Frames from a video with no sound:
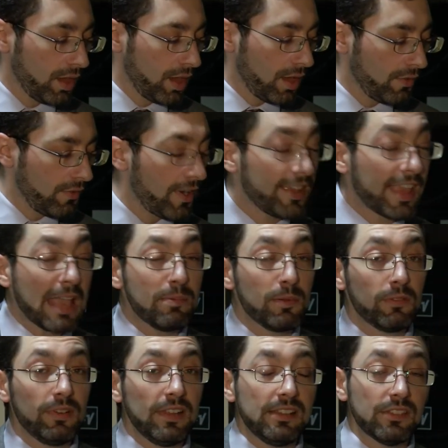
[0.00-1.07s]
very
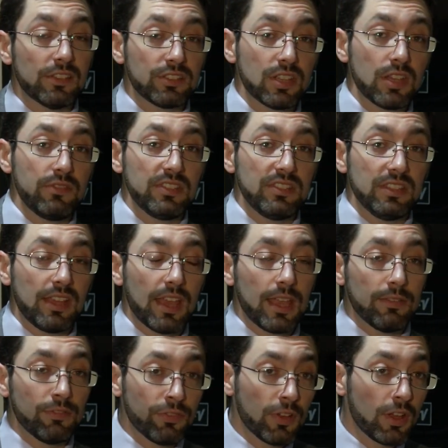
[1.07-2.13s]
capable of leading the service. He
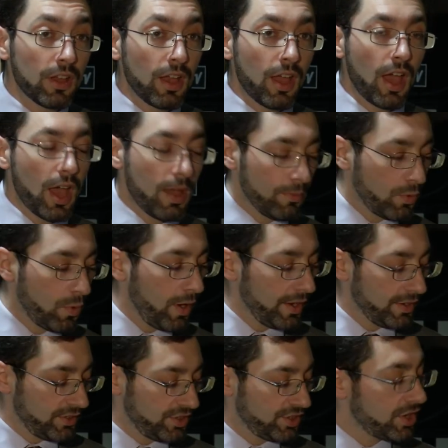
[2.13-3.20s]
gave
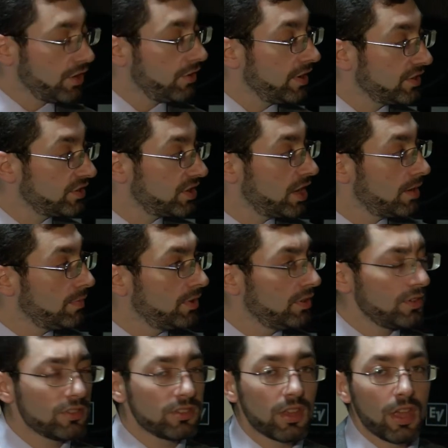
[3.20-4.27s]
quite stirring
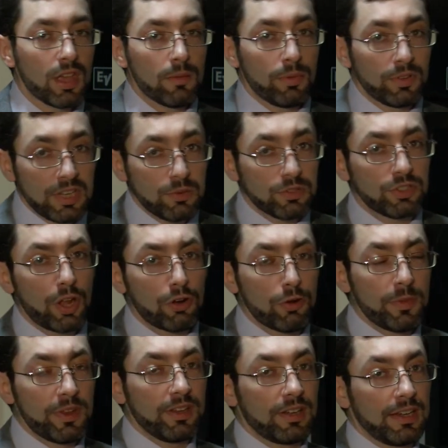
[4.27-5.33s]
sermons, but he was not
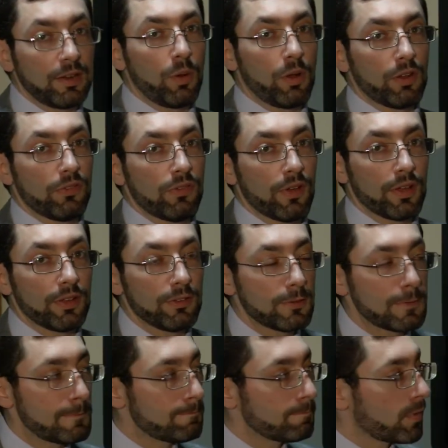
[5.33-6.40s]
rabbinically qualified.
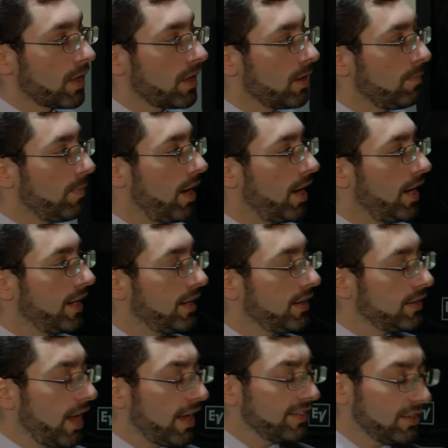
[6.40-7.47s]
By
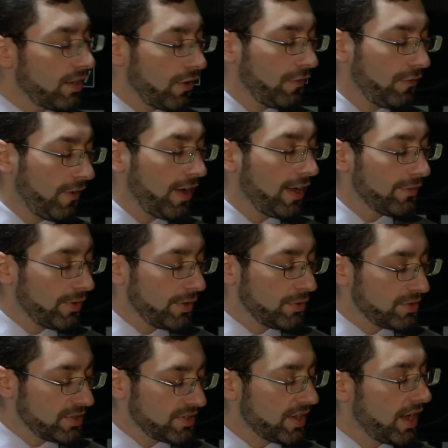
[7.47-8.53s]
1905, when it
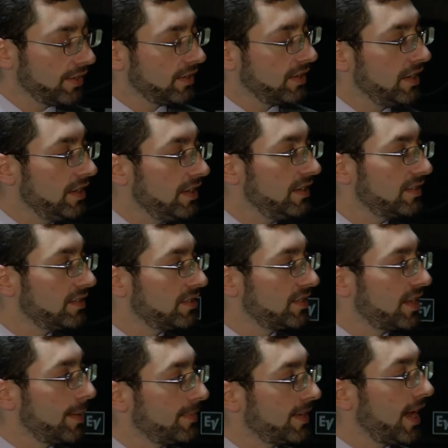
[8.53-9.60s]
was decided he needed to
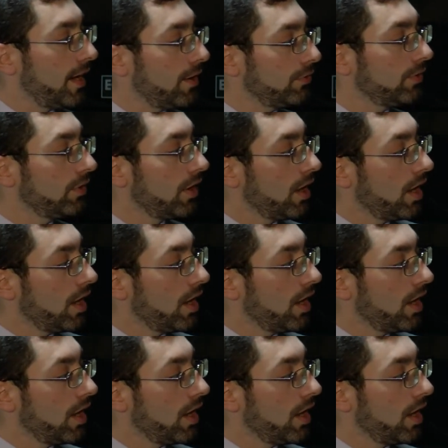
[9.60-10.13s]
step down,